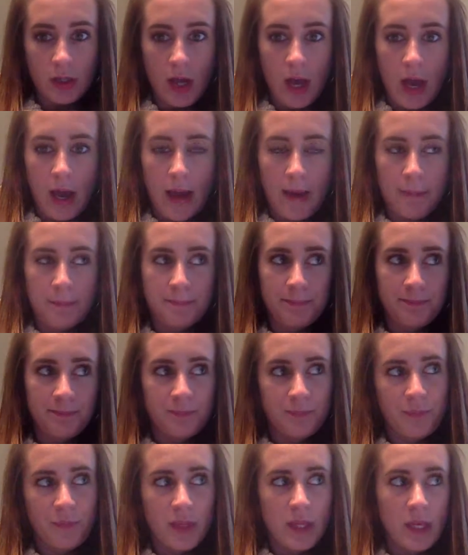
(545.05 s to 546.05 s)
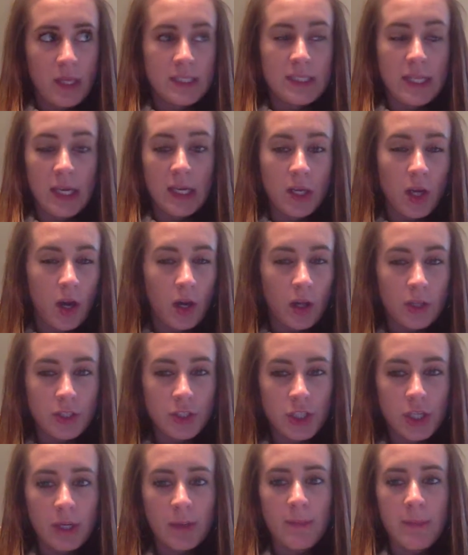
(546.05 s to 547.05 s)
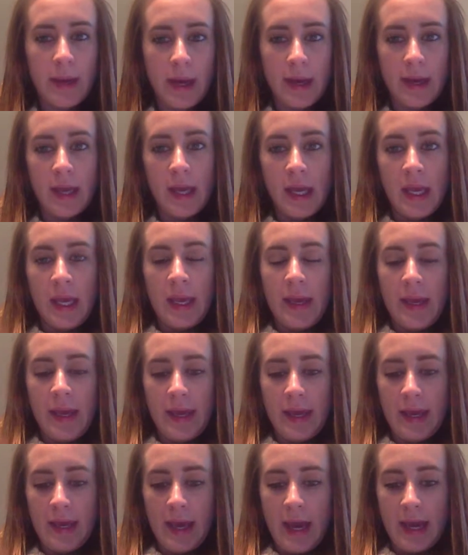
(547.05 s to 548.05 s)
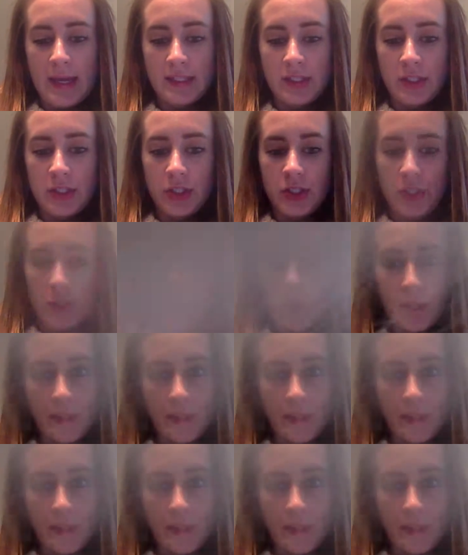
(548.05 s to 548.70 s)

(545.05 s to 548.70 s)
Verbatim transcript: uh, technology, but it has to do